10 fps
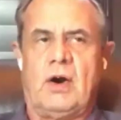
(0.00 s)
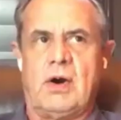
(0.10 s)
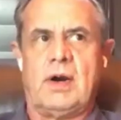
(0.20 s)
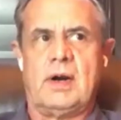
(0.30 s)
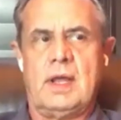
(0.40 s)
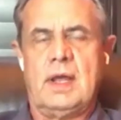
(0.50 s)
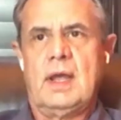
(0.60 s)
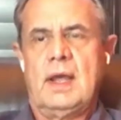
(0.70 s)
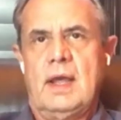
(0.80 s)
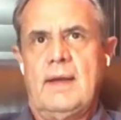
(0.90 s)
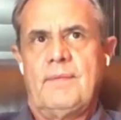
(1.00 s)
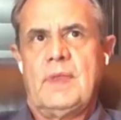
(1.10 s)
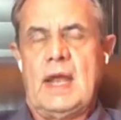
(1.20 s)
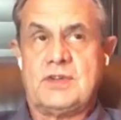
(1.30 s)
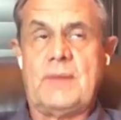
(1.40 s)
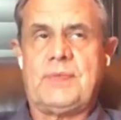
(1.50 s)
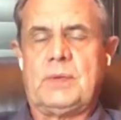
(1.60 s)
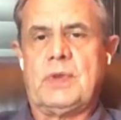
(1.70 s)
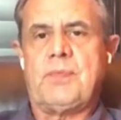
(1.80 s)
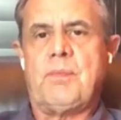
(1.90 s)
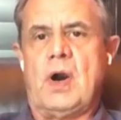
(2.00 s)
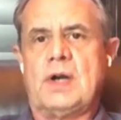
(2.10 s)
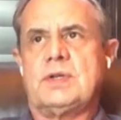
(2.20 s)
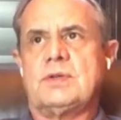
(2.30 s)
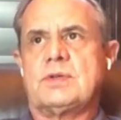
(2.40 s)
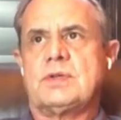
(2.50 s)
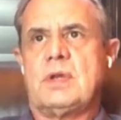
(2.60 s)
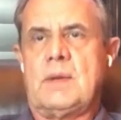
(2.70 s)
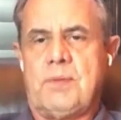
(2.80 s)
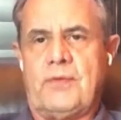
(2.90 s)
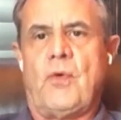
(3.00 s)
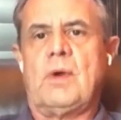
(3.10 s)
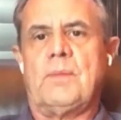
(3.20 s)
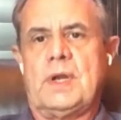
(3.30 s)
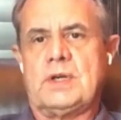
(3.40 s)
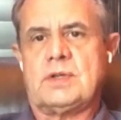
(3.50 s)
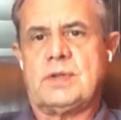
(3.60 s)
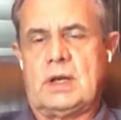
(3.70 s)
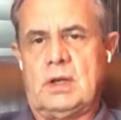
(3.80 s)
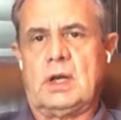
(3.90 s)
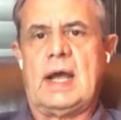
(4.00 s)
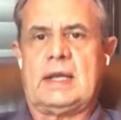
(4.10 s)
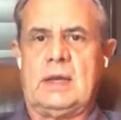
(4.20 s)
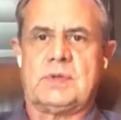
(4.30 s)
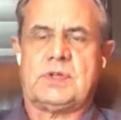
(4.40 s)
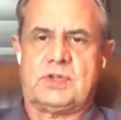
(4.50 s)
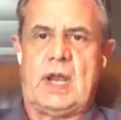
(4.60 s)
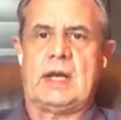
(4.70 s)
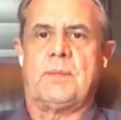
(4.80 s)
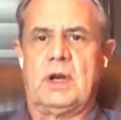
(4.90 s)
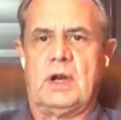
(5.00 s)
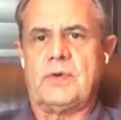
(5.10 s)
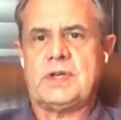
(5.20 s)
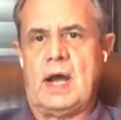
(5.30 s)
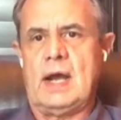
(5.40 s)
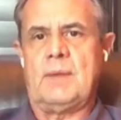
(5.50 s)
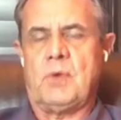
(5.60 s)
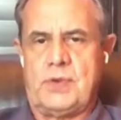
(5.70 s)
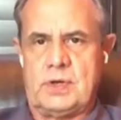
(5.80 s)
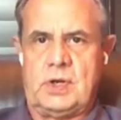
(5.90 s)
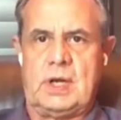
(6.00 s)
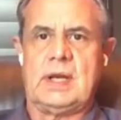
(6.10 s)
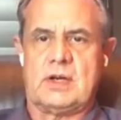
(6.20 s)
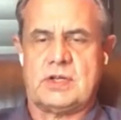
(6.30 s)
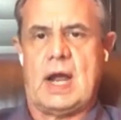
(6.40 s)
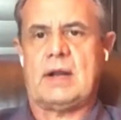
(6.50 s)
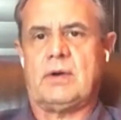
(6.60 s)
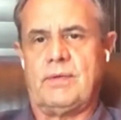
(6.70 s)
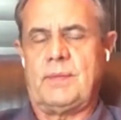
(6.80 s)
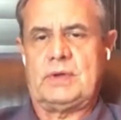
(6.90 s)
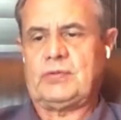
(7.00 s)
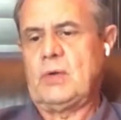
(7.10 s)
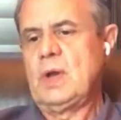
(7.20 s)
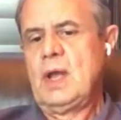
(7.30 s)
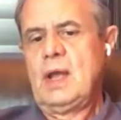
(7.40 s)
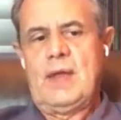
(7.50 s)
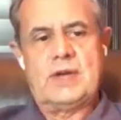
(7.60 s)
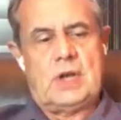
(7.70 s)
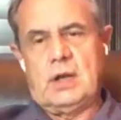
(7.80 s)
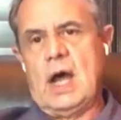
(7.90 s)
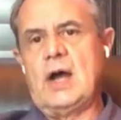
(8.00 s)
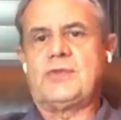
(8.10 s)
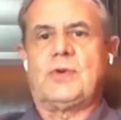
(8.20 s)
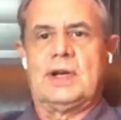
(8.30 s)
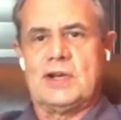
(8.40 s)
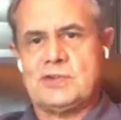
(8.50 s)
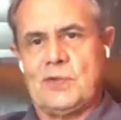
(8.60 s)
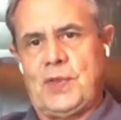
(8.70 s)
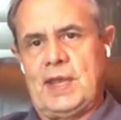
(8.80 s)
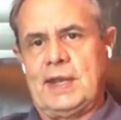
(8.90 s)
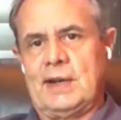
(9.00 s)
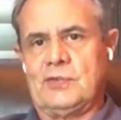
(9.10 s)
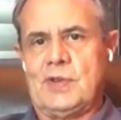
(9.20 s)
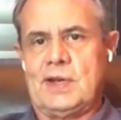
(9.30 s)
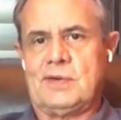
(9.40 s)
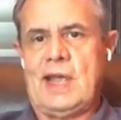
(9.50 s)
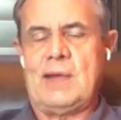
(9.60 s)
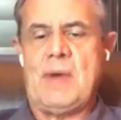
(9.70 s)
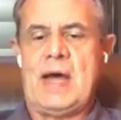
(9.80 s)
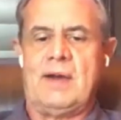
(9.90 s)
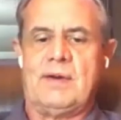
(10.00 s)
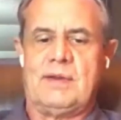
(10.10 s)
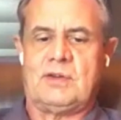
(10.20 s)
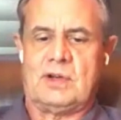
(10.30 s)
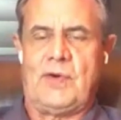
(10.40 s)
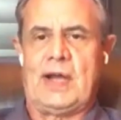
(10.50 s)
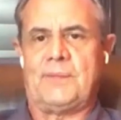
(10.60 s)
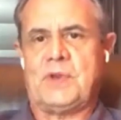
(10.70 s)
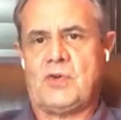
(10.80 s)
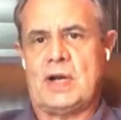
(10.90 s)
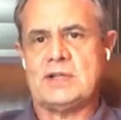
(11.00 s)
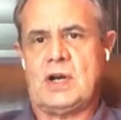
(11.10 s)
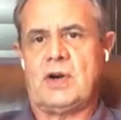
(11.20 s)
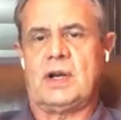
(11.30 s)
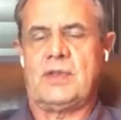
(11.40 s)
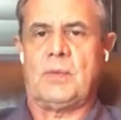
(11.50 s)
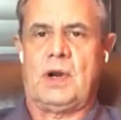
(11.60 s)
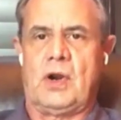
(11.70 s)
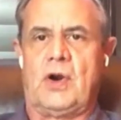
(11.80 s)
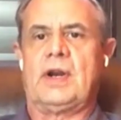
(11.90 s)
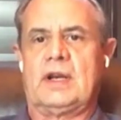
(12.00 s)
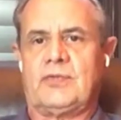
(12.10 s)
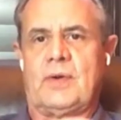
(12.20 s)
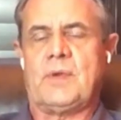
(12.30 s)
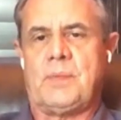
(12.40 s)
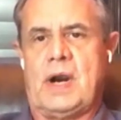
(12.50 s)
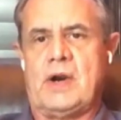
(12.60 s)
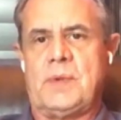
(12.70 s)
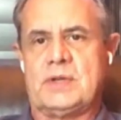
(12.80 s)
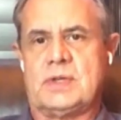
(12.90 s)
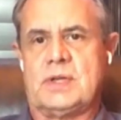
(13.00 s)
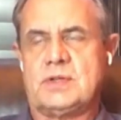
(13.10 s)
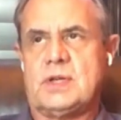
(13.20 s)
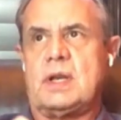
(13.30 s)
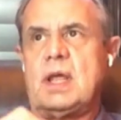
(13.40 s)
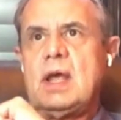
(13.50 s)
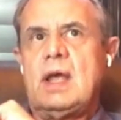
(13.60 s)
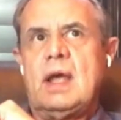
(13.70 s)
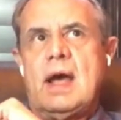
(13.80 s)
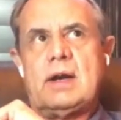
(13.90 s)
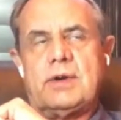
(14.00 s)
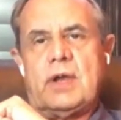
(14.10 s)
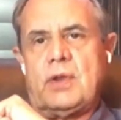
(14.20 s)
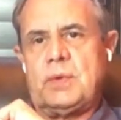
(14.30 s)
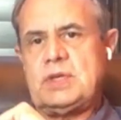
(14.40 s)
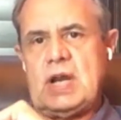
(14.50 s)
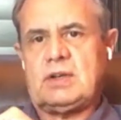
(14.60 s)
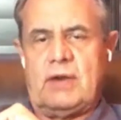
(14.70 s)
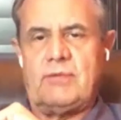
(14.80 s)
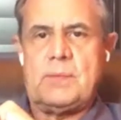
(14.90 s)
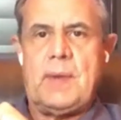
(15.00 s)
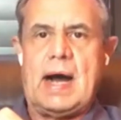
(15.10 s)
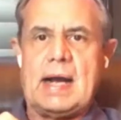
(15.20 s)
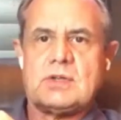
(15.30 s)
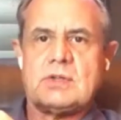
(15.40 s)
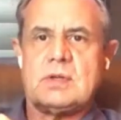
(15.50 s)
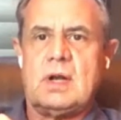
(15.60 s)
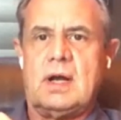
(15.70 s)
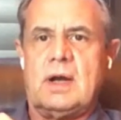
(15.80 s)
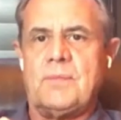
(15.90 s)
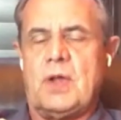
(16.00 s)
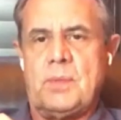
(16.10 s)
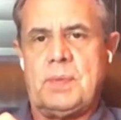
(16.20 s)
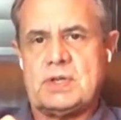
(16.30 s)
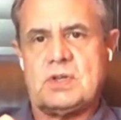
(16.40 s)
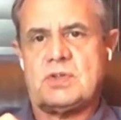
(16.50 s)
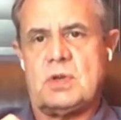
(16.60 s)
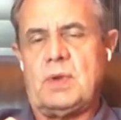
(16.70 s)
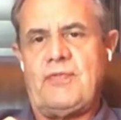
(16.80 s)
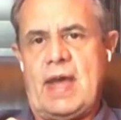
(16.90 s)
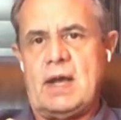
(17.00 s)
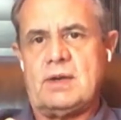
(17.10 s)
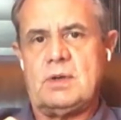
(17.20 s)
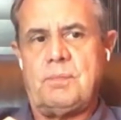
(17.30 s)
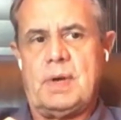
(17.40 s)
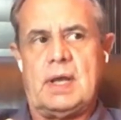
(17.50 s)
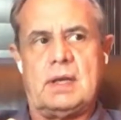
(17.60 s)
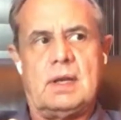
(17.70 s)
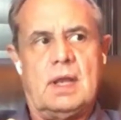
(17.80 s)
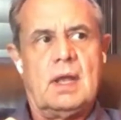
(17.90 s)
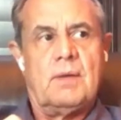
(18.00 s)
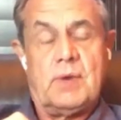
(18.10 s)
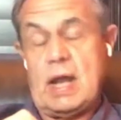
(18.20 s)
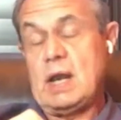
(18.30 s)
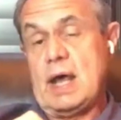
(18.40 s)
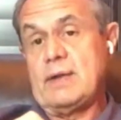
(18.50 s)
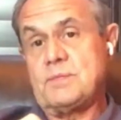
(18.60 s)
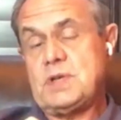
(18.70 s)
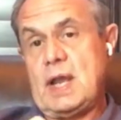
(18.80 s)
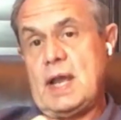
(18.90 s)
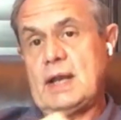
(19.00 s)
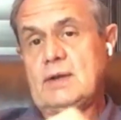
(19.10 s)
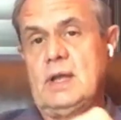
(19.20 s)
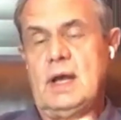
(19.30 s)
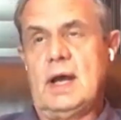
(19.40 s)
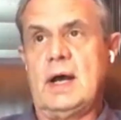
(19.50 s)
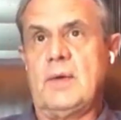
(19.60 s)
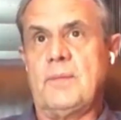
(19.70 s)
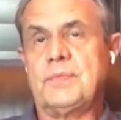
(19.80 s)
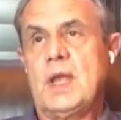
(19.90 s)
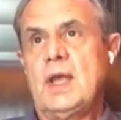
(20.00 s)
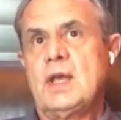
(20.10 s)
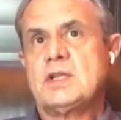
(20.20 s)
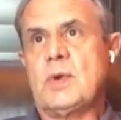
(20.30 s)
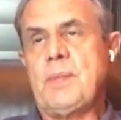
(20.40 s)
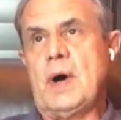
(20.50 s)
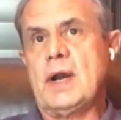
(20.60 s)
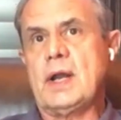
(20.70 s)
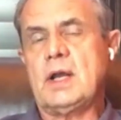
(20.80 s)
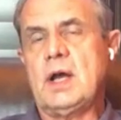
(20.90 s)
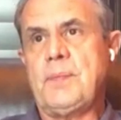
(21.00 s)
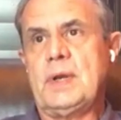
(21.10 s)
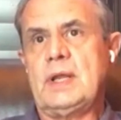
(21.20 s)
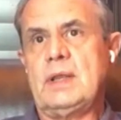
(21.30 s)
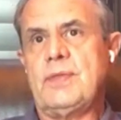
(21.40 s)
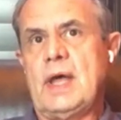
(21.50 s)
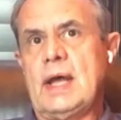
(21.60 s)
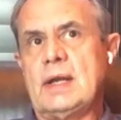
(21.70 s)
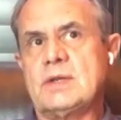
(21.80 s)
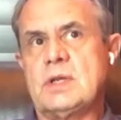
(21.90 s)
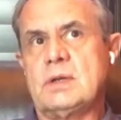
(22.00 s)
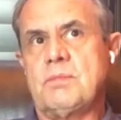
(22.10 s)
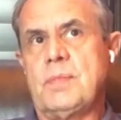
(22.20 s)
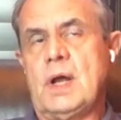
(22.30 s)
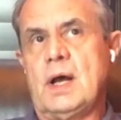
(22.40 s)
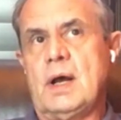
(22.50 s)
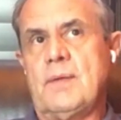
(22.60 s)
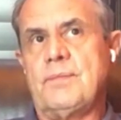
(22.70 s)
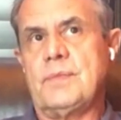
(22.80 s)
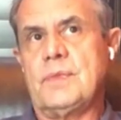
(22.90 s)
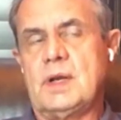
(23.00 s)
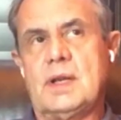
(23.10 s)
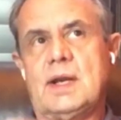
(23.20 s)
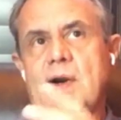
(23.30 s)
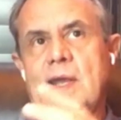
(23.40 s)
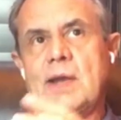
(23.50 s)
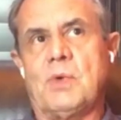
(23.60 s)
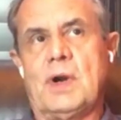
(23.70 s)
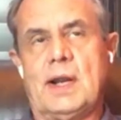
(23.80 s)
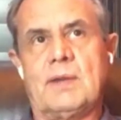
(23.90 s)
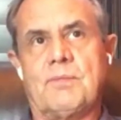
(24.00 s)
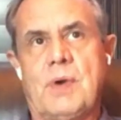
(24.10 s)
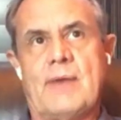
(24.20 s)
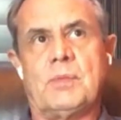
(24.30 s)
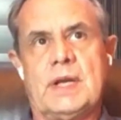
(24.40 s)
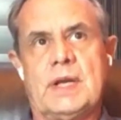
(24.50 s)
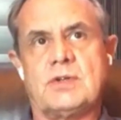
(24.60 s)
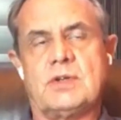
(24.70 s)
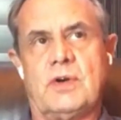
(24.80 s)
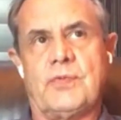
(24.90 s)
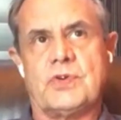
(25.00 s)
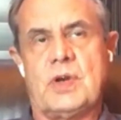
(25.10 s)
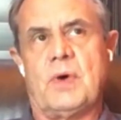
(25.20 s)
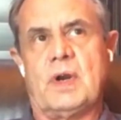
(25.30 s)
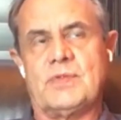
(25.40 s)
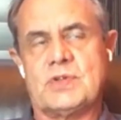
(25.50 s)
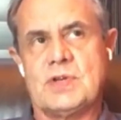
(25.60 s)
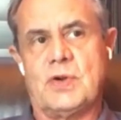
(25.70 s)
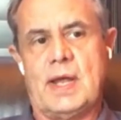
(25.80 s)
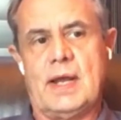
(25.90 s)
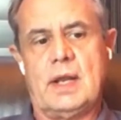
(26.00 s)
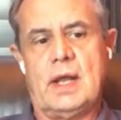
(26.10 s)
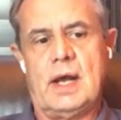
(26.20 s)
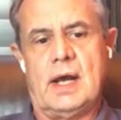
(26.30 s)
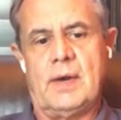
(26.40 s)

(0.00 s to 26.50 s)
hard, and something with margins and performance that looked like it was sustainable over time, or that you didn't hit a cycle. I mean, so there's a laundry list of things that came out to develop the criteria that were learnings from the prior business. And I don't know that we checked every box on the business that we found, but we got a lot of them checked. So we bought a company that is and here again, we're heading probably next year for somewhat of a slowdown.